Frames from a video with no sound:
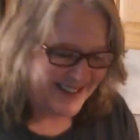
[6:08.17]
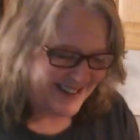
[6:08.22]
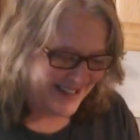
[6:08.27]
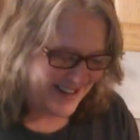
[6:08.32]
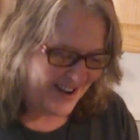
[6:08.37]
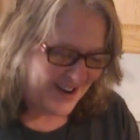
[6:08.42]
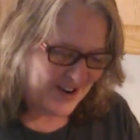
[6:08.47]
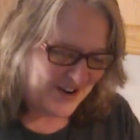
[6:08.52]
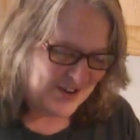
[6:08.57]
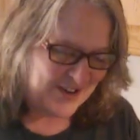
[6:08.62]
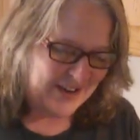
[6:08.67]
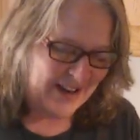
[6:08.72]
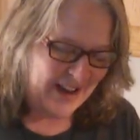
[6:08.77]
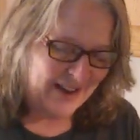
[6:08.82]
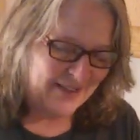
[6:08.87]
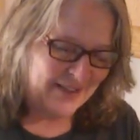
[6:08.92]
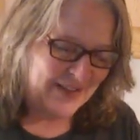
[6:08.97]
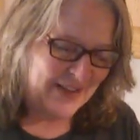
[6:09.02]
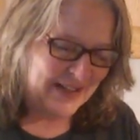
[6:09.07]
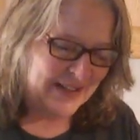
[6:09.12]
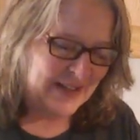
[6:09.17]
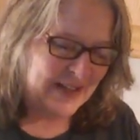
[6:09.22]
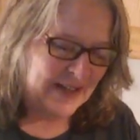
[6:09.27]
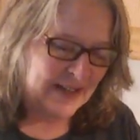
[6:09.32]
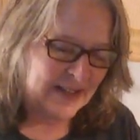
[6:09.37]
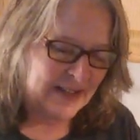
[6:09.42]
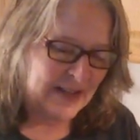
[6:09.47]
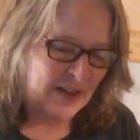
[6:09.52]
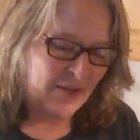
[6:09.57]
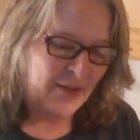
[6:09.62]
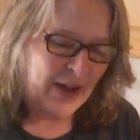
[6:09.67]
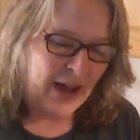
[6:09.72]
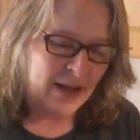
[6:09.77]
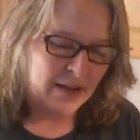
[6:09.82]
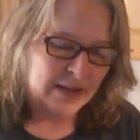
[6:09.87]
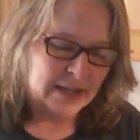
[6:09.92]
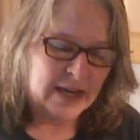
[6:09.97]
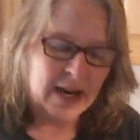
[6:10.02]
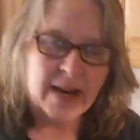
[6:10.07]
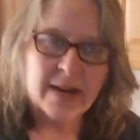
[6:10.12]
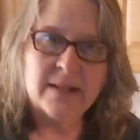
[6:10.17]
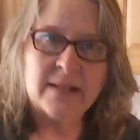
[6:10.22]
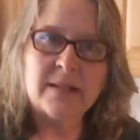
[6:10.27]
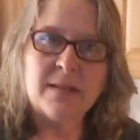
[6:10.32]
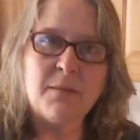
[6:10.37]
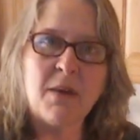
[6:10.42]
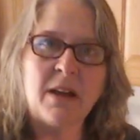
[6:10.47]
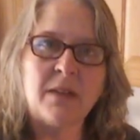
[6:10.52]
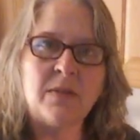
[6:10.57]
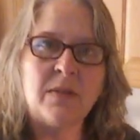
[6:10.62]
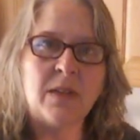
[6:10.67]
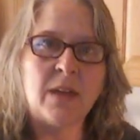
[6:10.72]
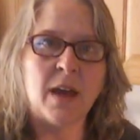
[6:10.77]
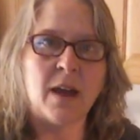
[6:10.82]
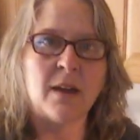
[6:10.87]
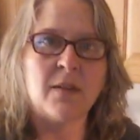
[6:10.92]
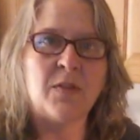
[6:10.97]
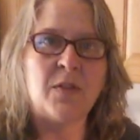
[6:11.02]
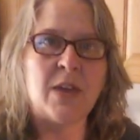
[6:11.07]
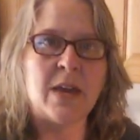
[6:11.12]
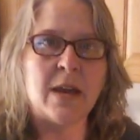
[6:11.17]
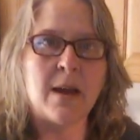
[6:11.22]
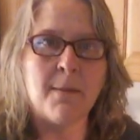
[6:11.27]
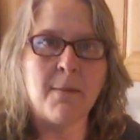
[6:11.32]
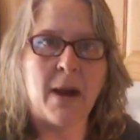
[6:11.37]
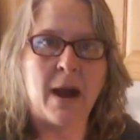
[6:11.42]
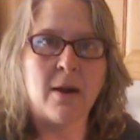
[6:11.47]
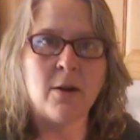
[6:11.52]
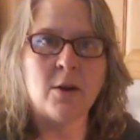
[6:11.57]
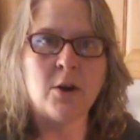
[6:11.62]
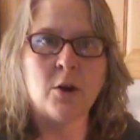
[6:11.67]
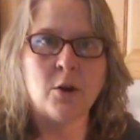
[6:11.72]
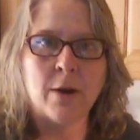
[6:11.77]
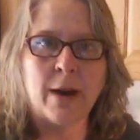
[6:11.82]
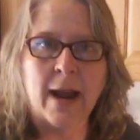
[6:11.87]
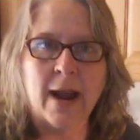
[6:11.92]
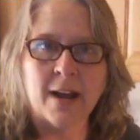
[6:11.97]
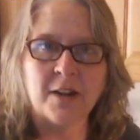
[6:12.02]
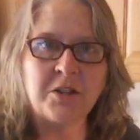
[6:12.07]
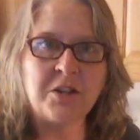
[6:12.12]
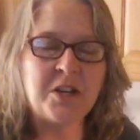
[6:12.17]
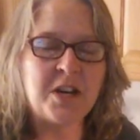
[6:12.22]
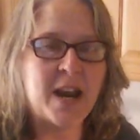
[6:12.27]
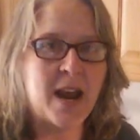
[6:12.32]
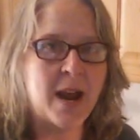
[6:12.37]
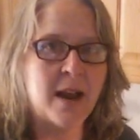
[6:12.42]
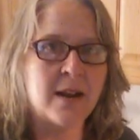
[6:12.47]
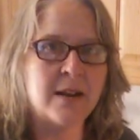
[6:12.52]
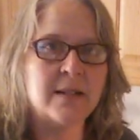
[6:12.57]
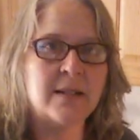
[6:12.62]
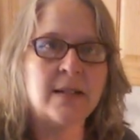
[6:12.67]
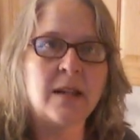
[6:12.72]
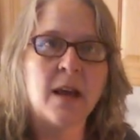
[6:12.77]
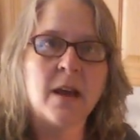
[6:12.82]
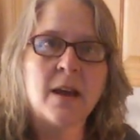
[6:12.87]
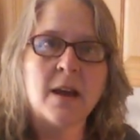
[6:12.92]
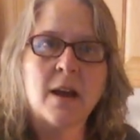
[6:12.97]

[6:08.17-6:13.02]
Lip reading: So this is Valentine's month. Think about your hashtags.